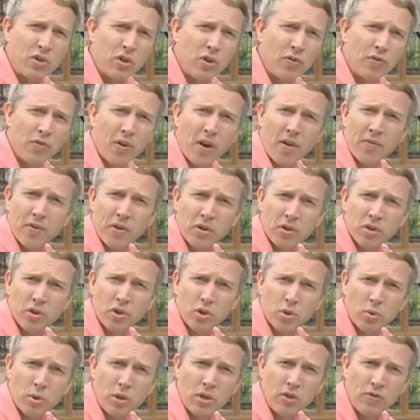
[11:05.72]
you
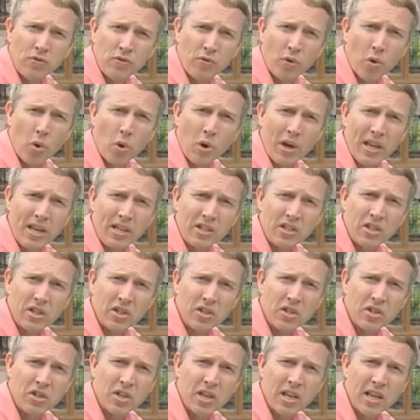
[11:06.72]
524
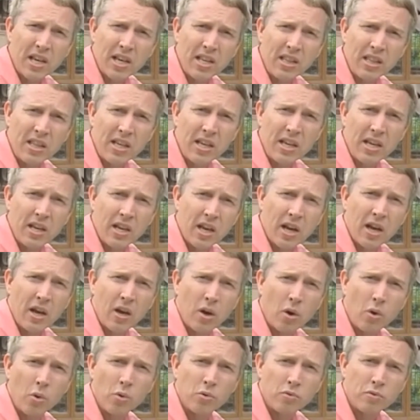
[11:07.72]
litres in
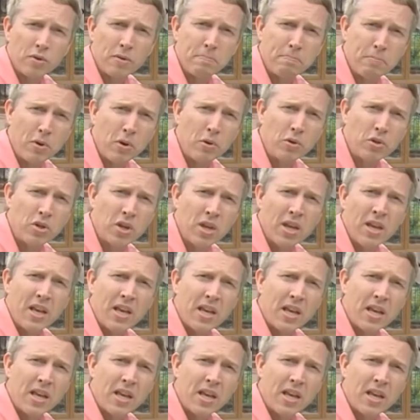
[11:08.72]
the ordinary boot,